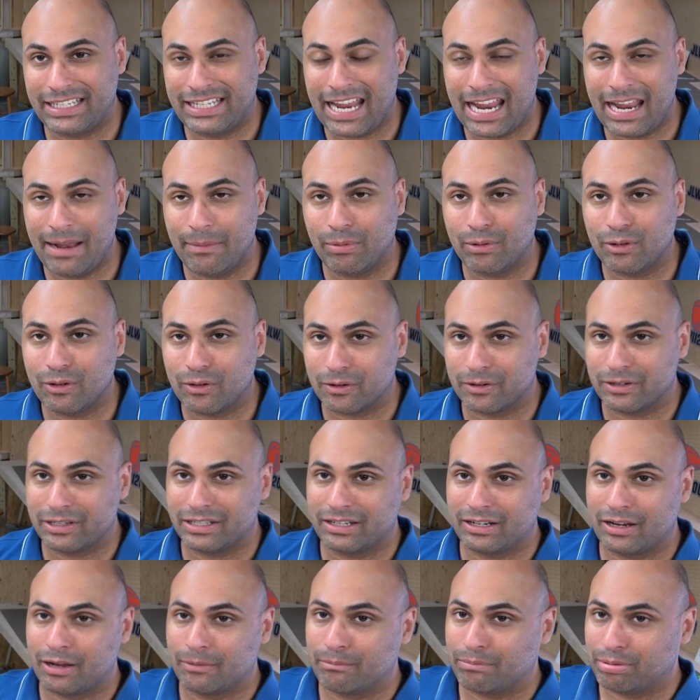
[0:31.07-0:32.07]
table or
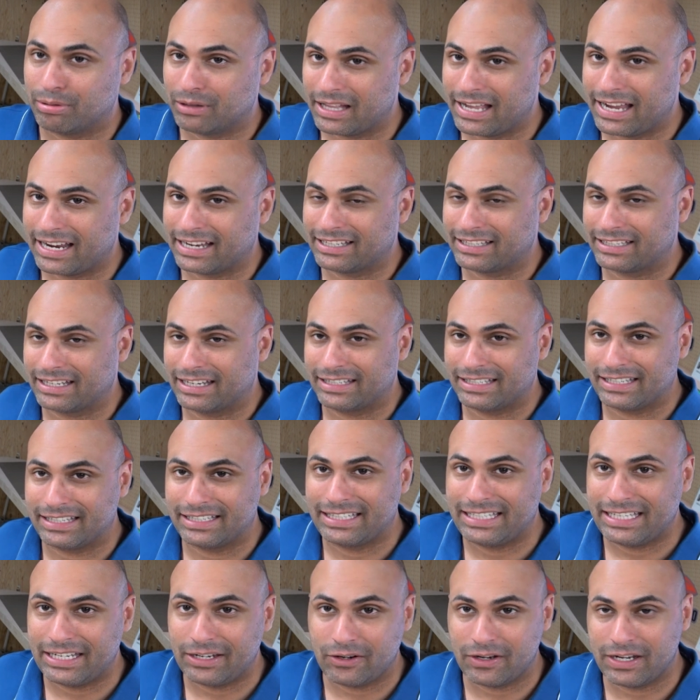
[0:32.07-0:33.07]
as complex as a
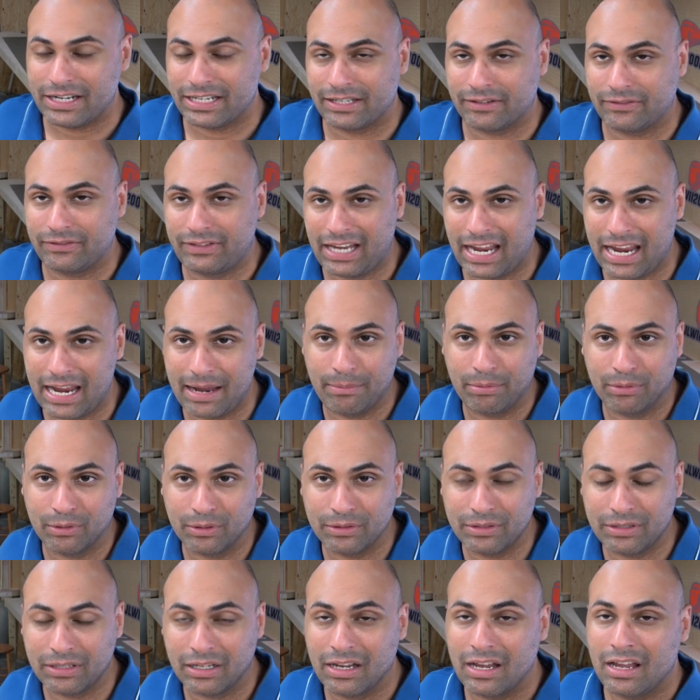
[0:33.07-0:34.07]
series of
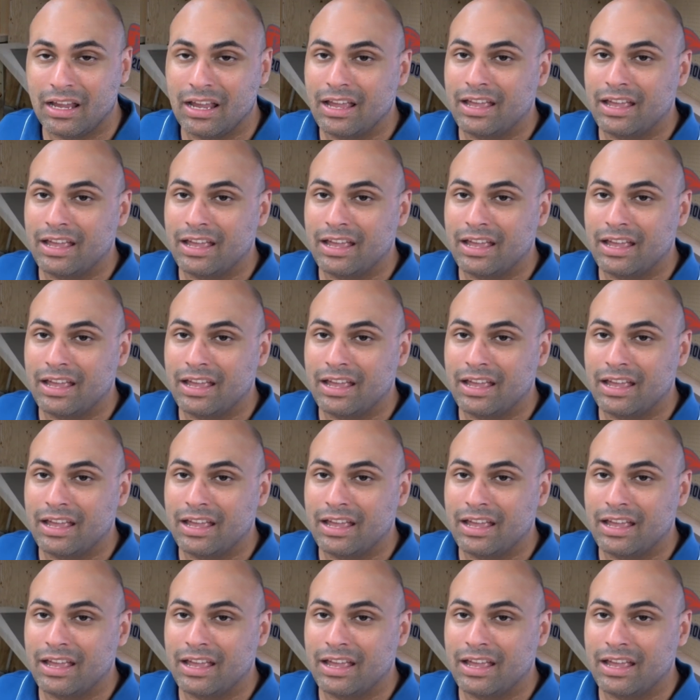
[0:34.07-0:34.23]
tables,